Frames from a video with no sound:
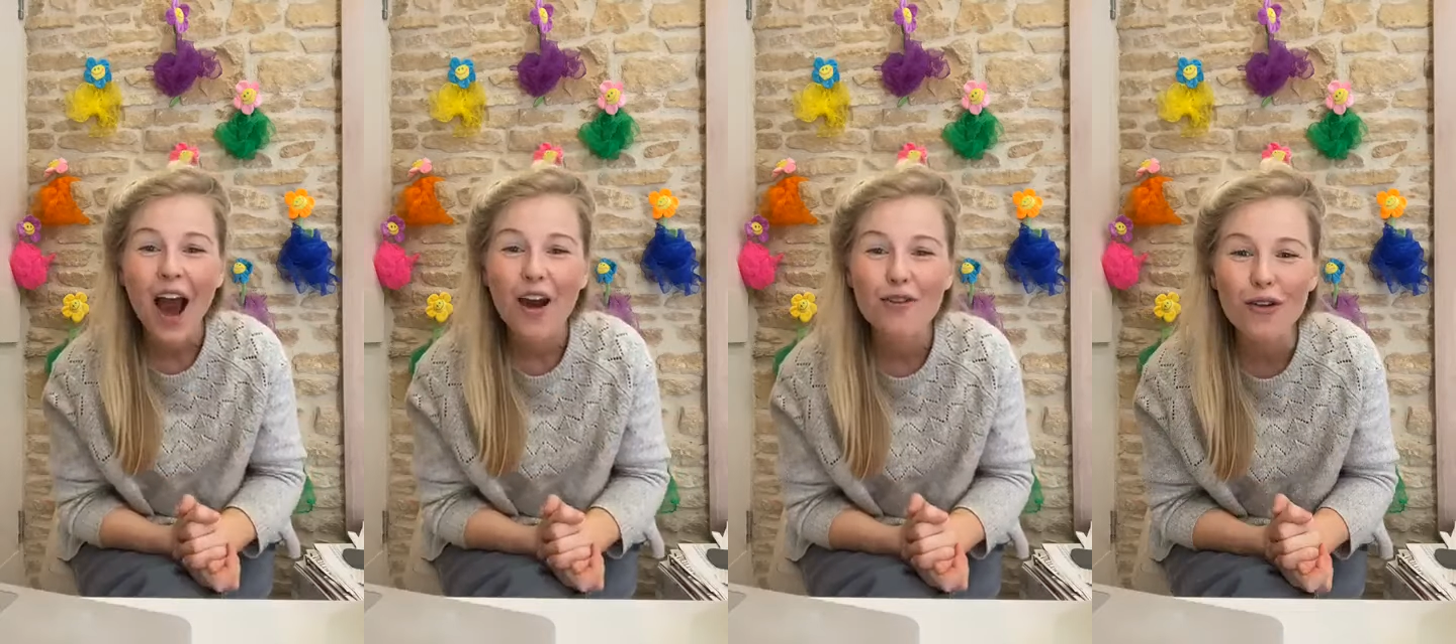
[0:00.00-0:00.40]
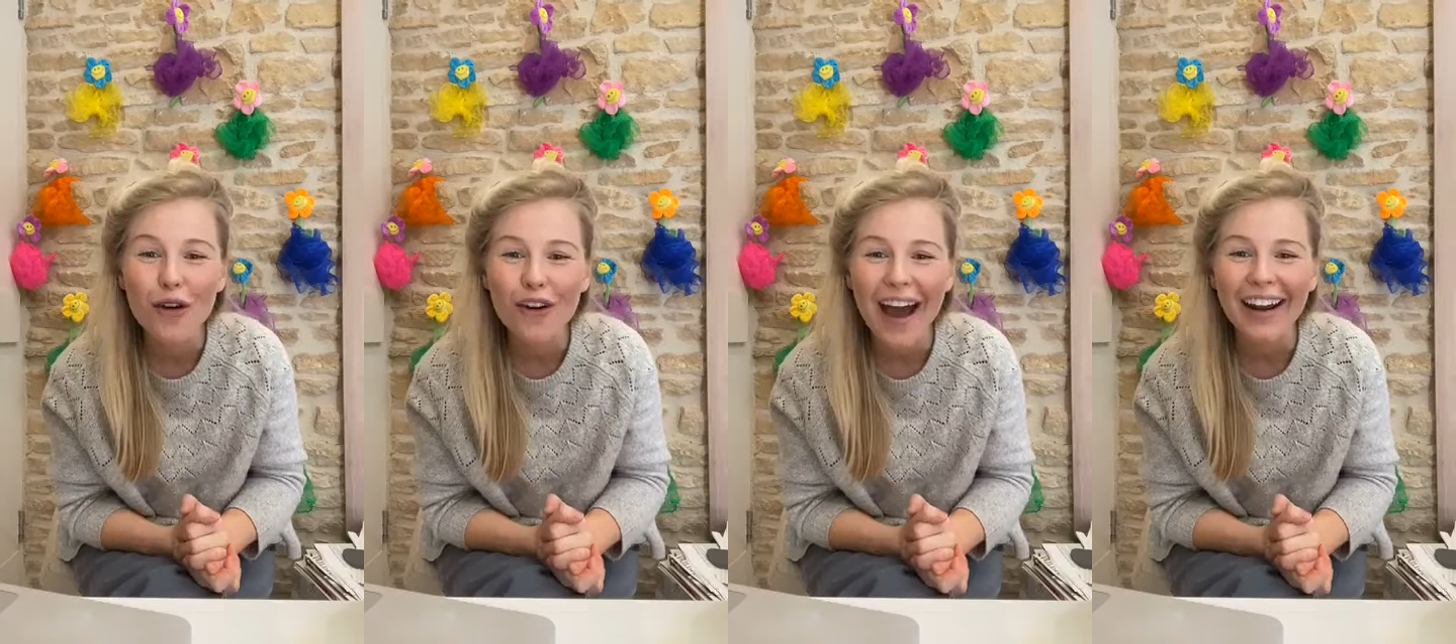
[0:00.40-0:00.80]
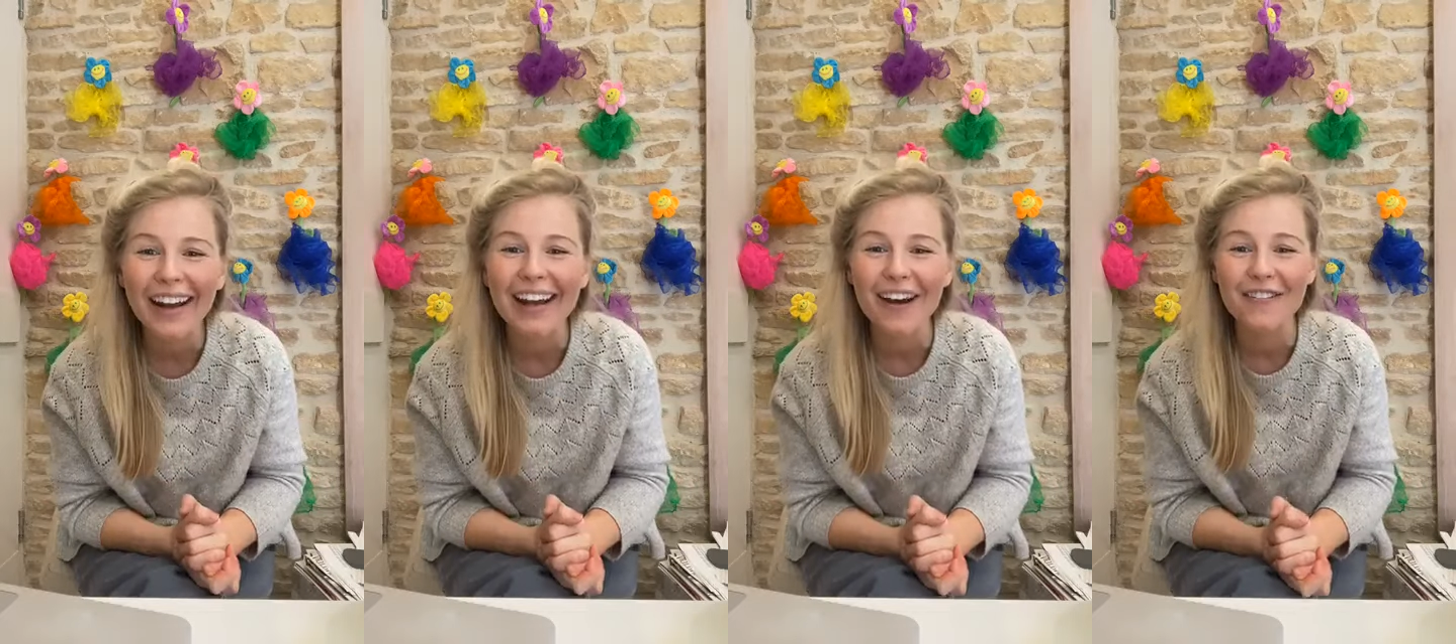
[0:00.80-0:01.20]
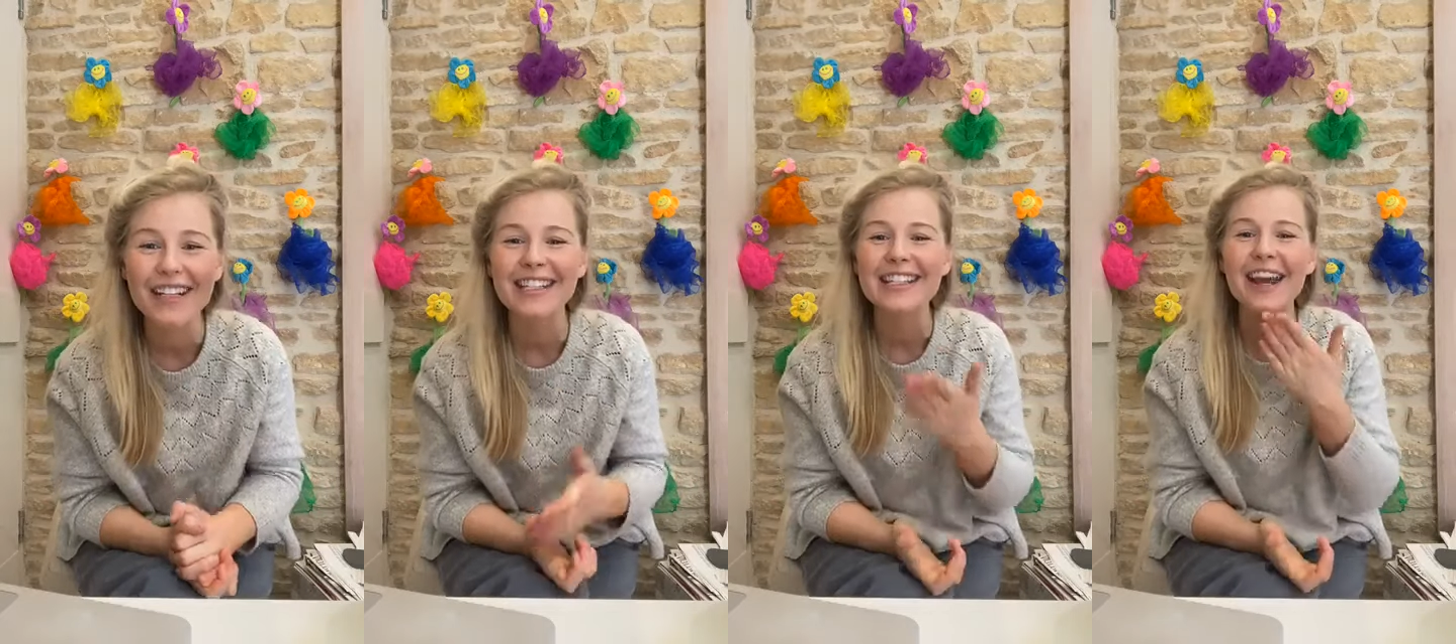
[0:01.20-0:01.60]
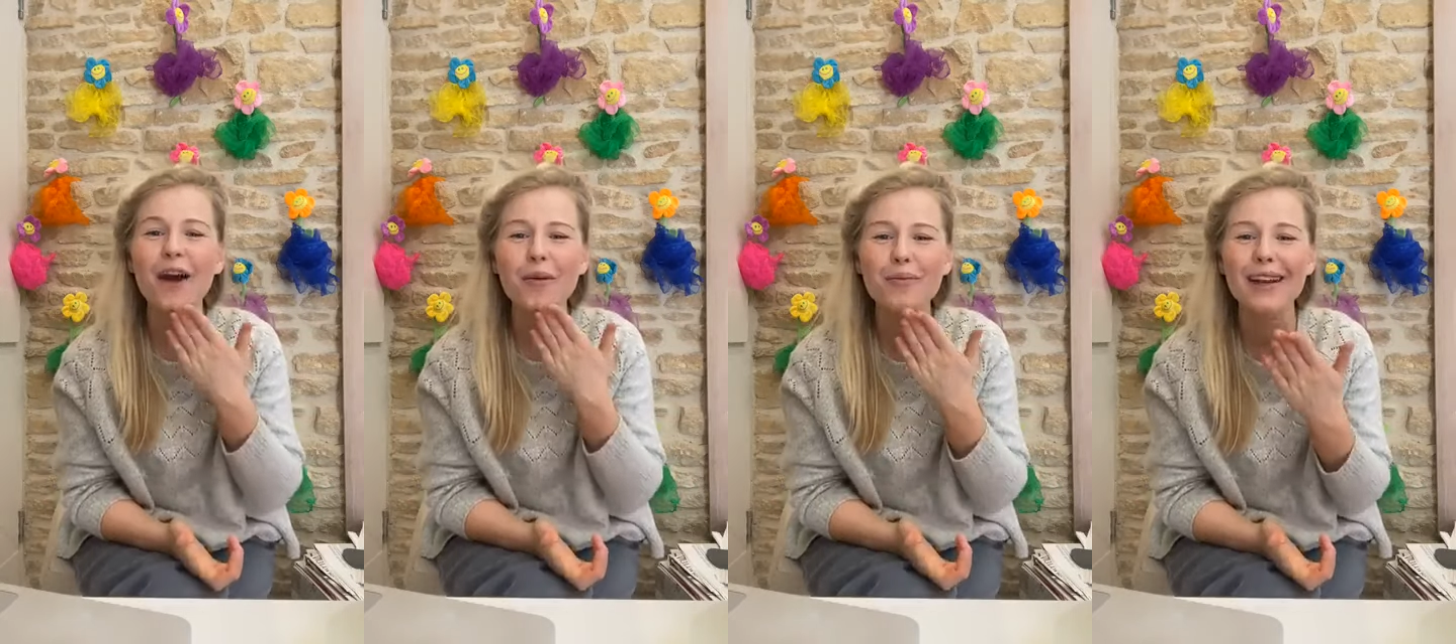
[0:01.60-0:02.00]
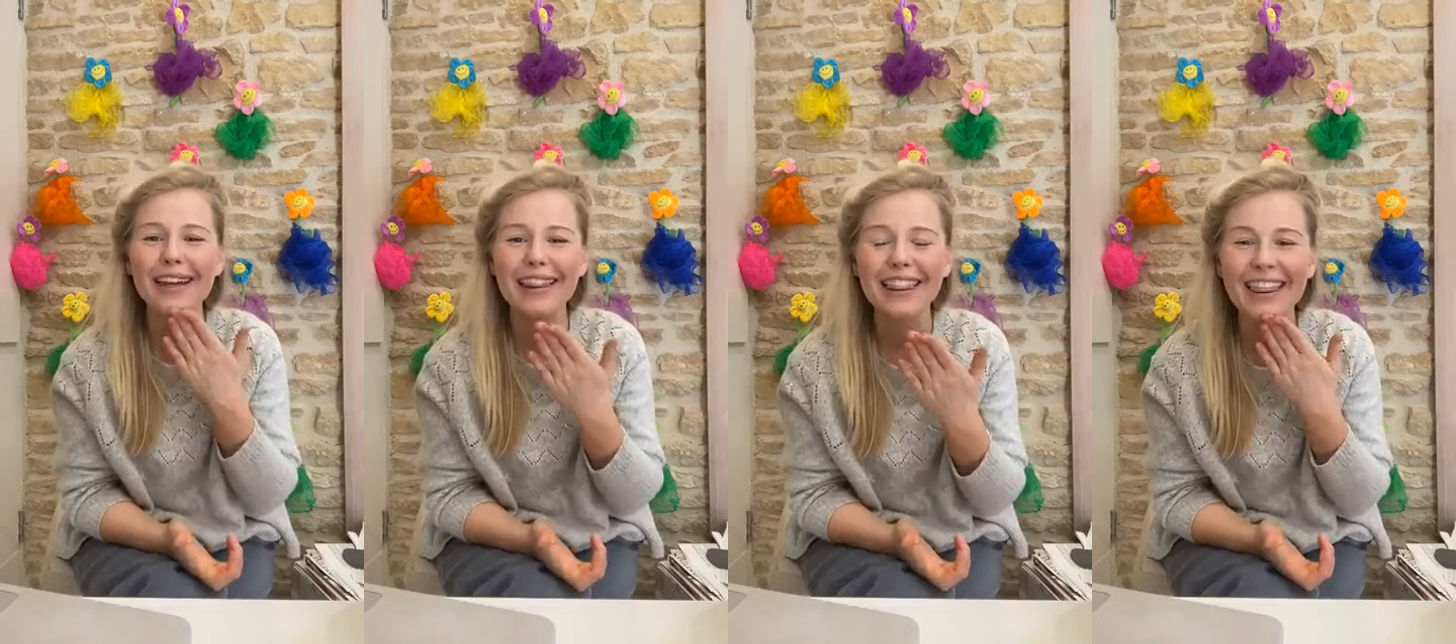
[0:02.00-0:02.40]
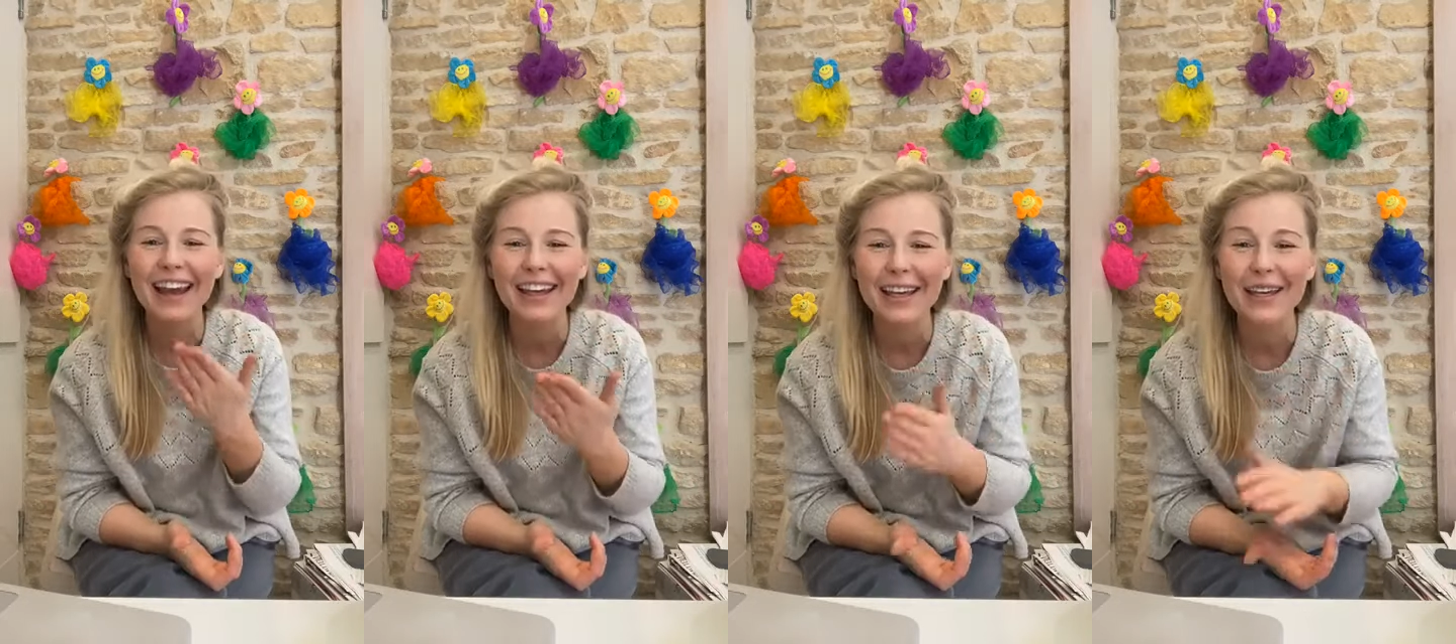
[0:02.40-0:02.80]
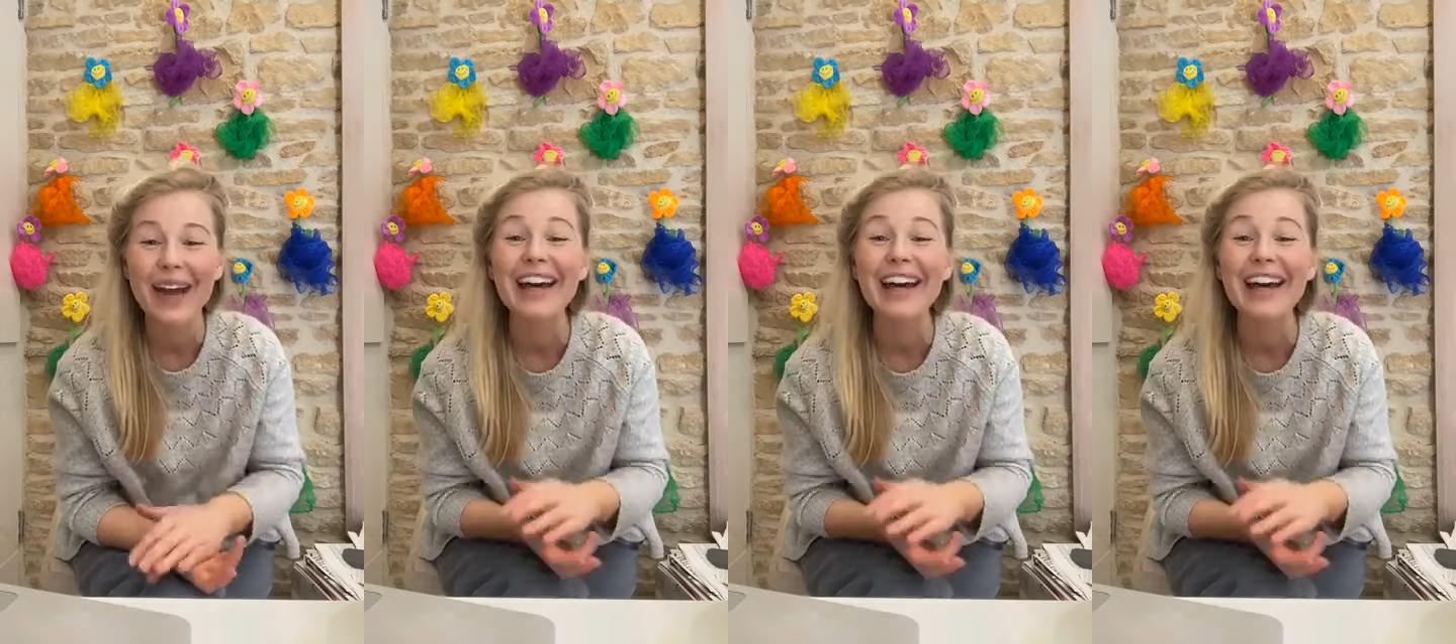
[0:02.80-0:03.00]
Aurora and I loved it today. Oh, brilliant. Thank you.